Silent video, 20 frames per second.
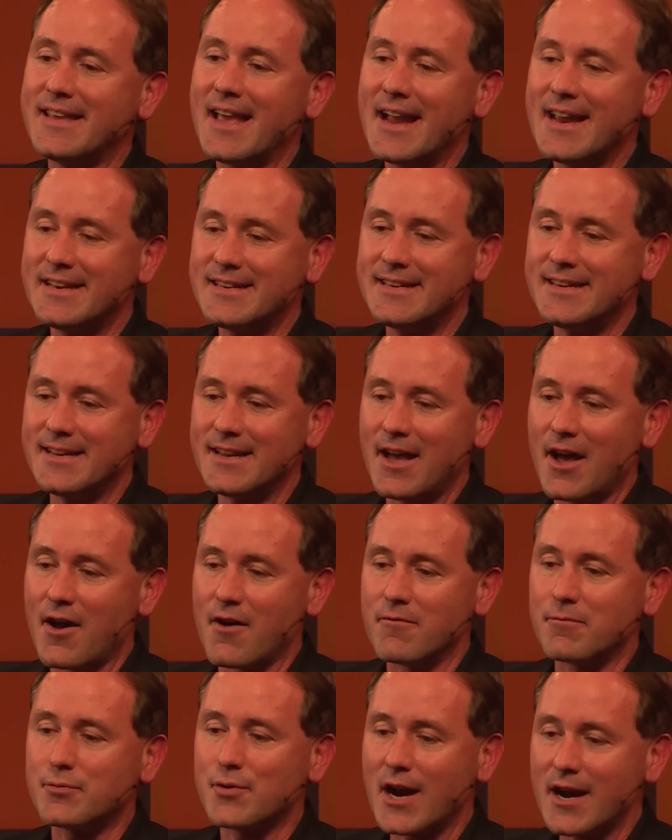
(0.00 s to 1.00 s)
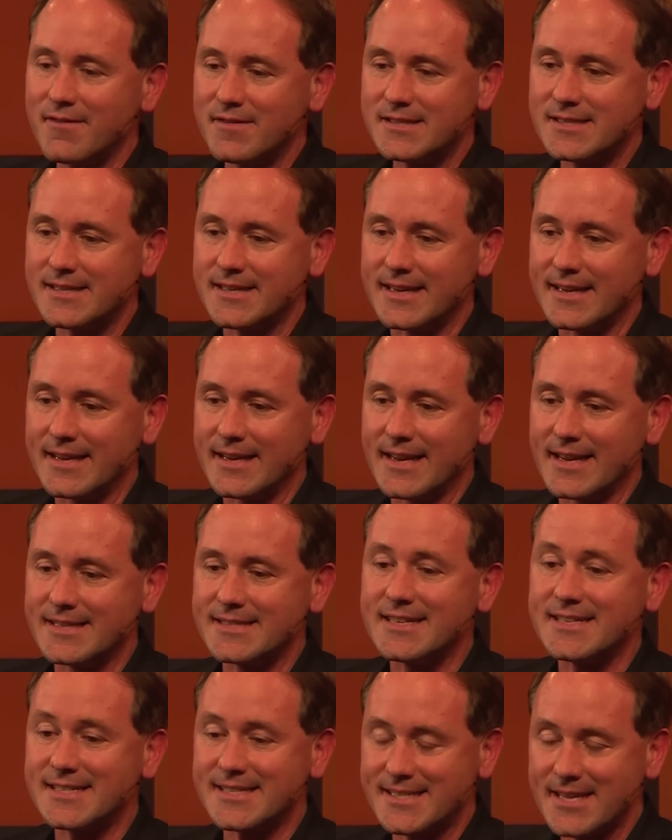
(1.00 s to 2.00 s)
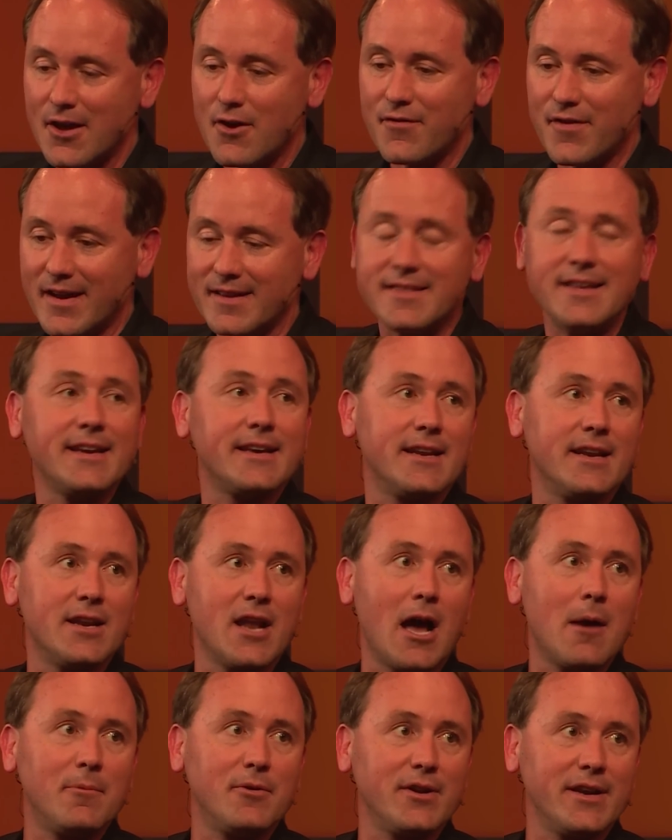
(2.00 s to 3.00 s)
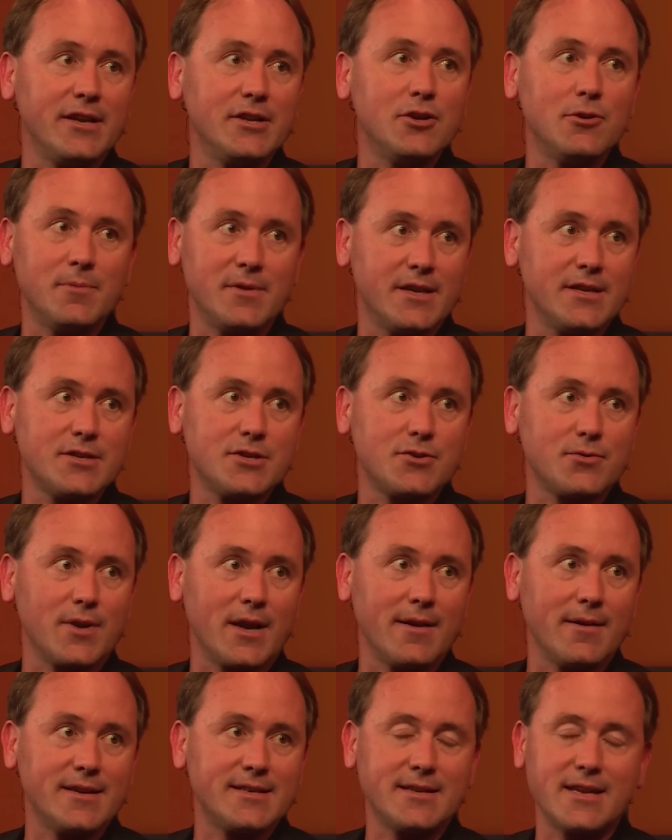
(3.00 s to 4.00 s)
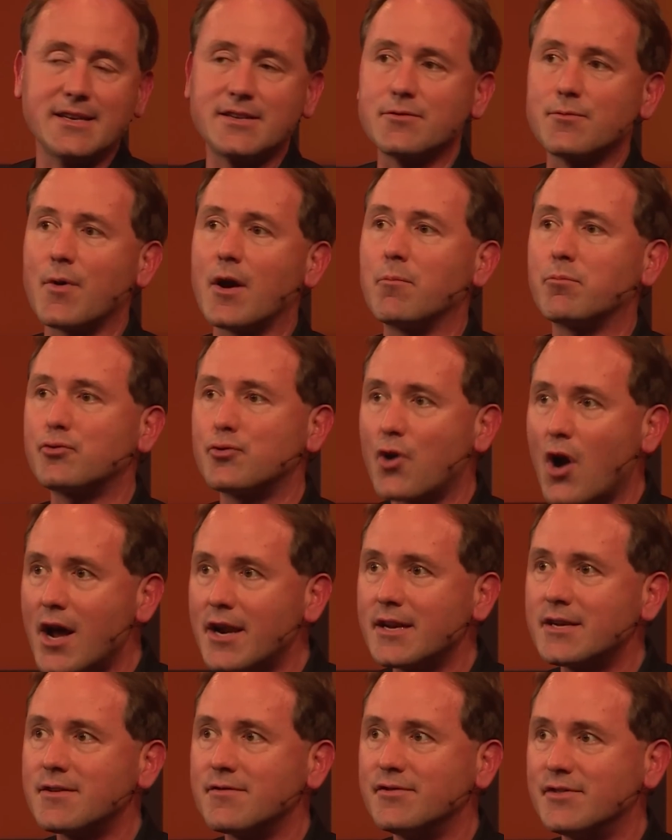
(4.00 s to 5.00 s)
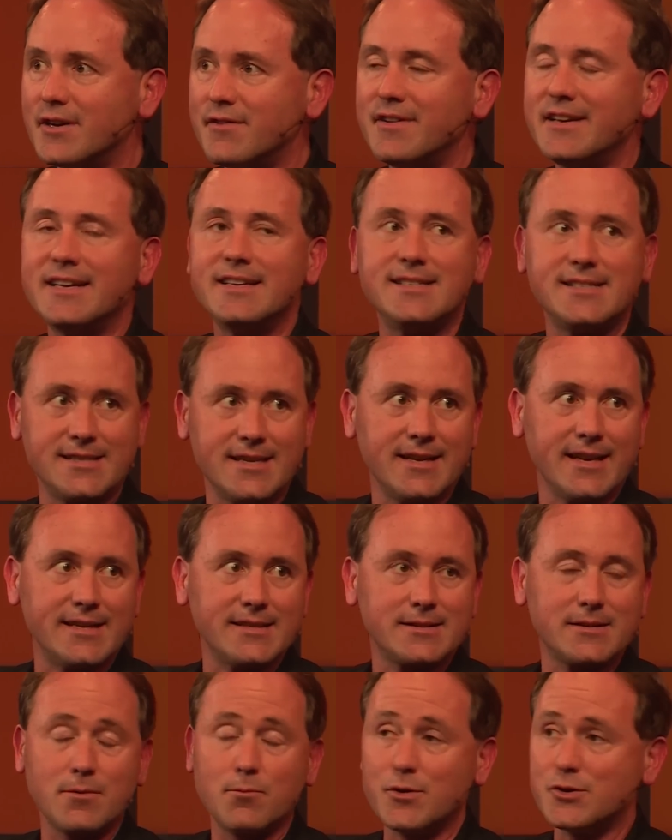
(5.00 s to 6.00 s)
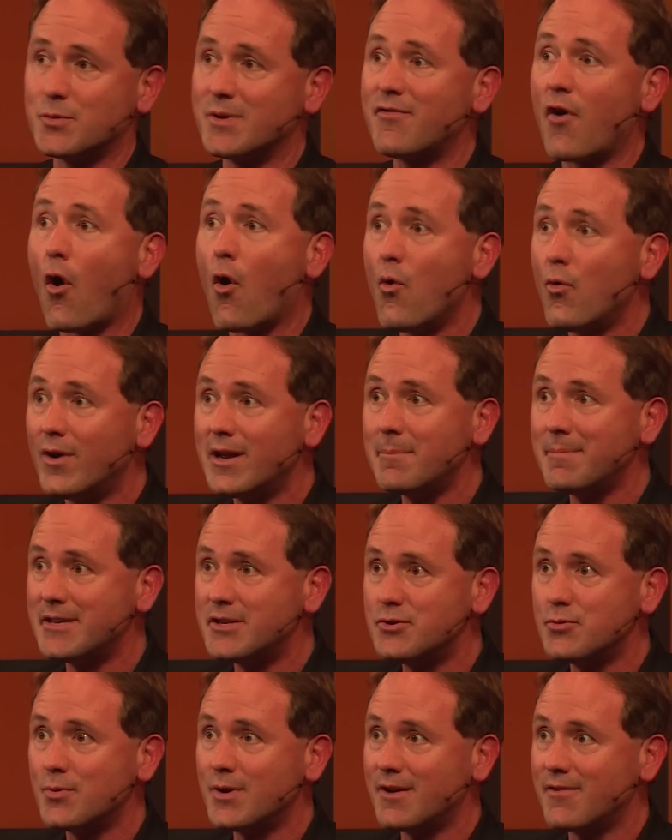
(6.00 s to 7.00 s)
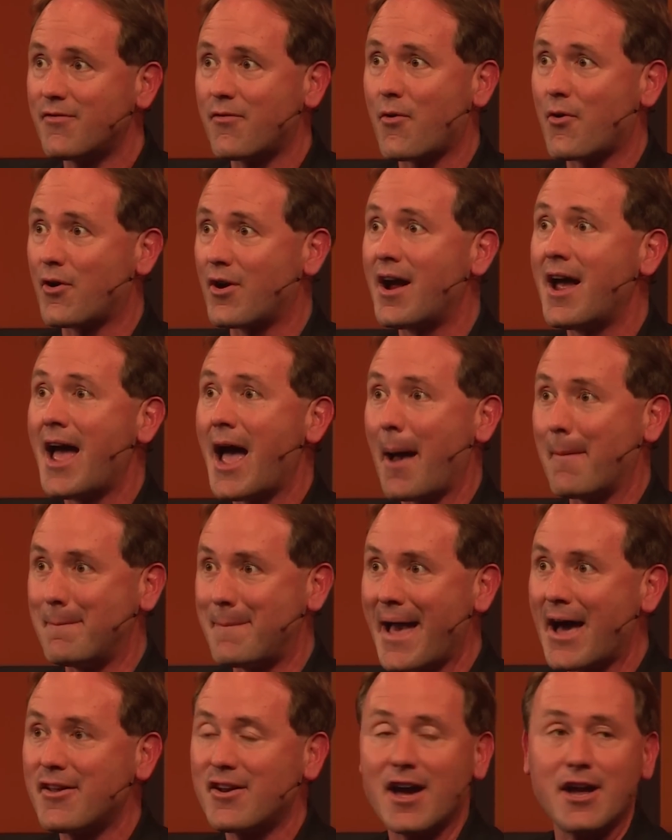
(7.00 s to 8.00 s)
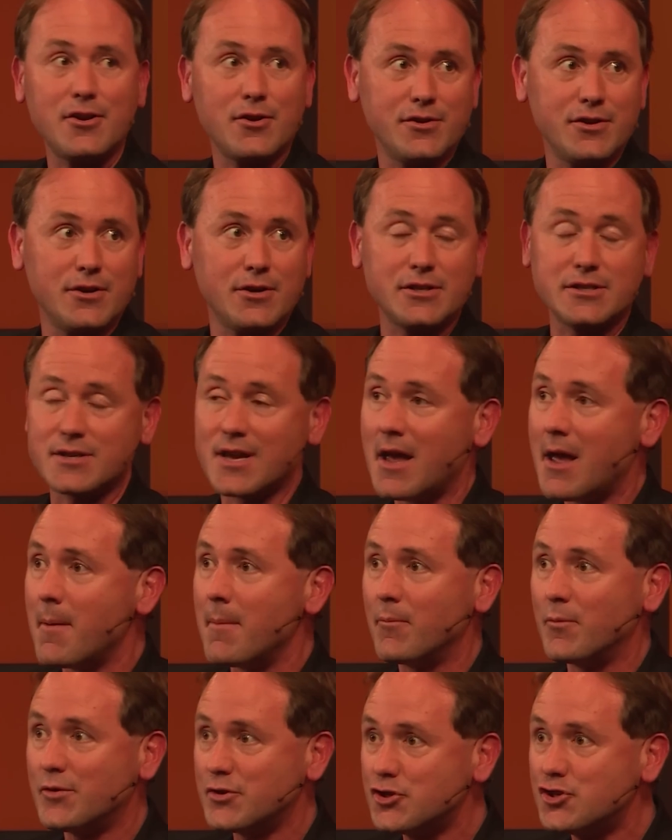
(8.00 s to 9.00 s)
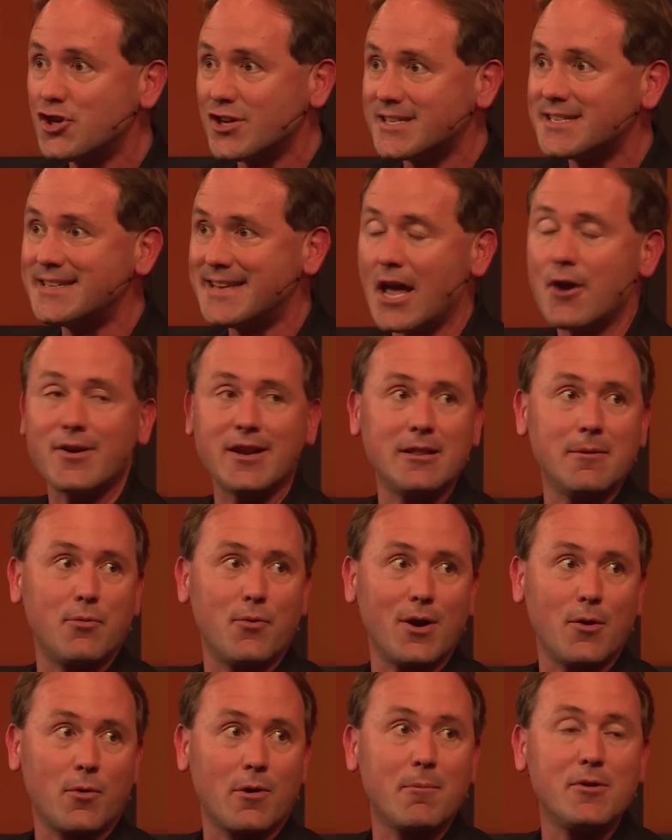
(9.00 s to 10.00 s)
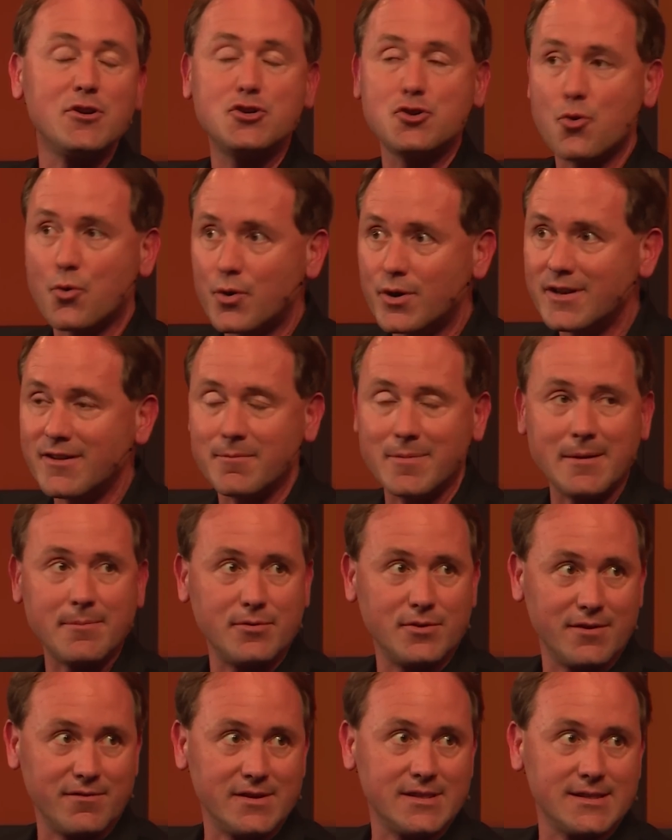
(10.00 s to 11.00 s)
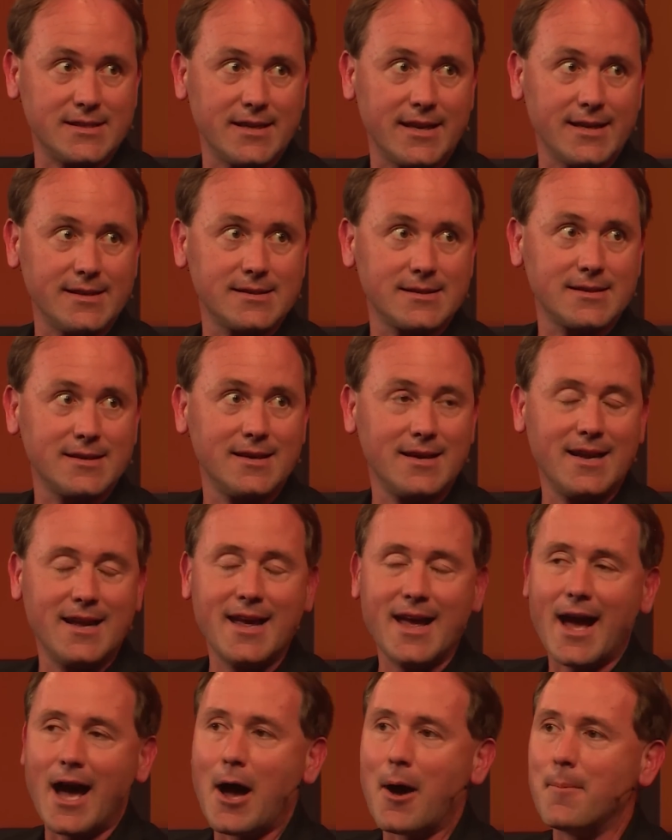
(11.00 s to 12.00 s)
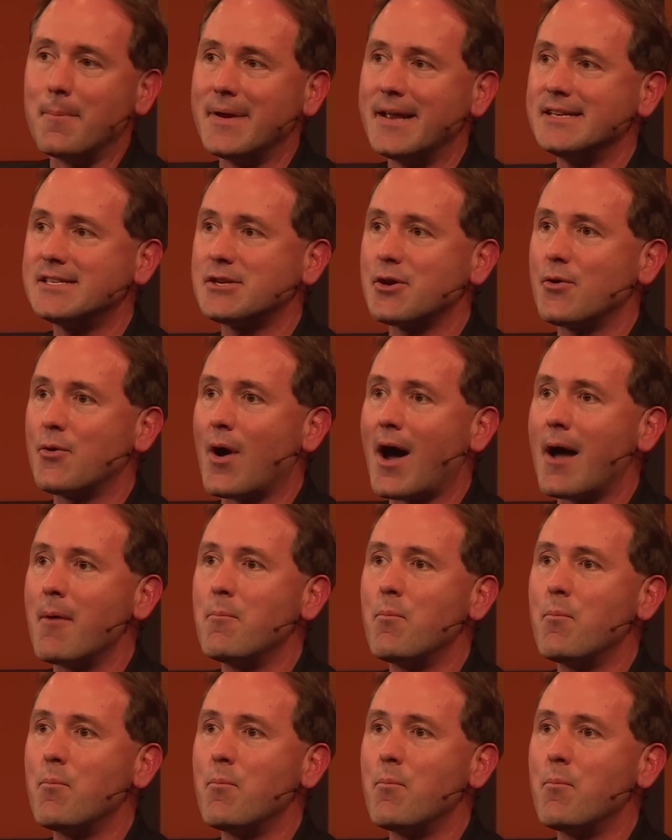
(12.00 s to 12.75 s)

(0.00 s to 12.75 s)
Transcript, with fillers: the idea of privacy is itself, I think, an anomaly in human history. It's a product of living in cities, which we've only been doing for about 100 years. We're just now getting to the point where a majority of people live in cities. And so